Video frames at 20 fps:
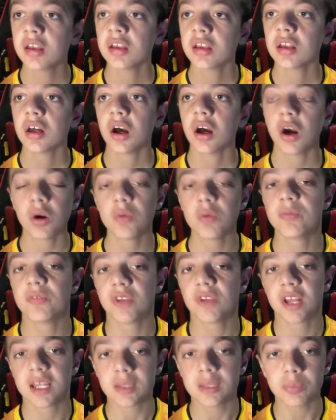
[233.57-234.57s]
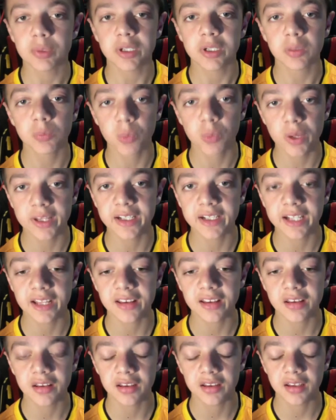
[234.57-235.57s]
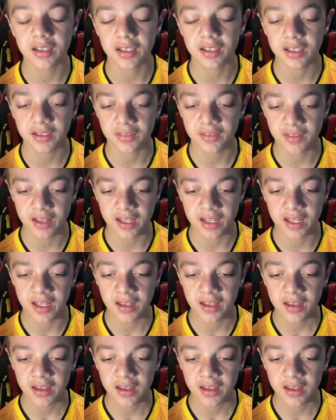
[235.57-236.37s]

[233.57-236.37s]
Hopefully, we can win again there